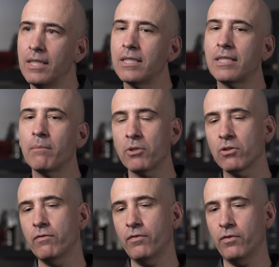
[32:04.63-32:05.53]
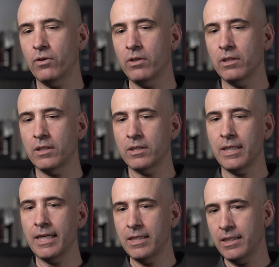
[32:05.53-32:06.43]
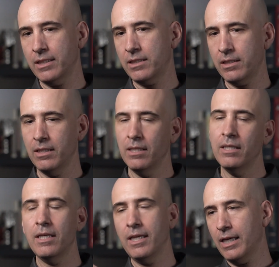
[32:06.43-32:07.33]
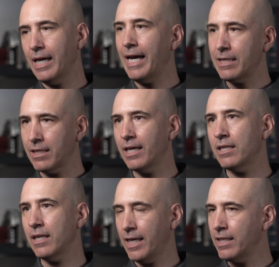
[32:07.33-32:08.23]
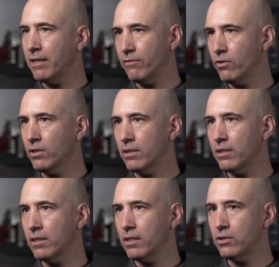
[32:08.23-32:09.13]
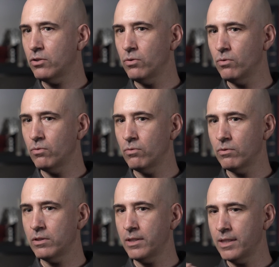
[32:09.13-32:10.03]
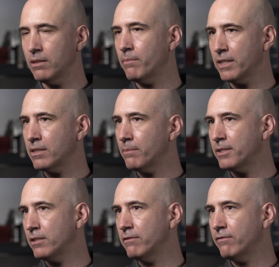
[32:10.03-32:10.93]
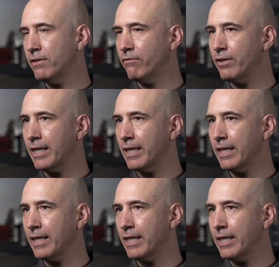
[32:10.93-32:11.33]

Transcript: Is it typical for scientists at that high level to see something substantive in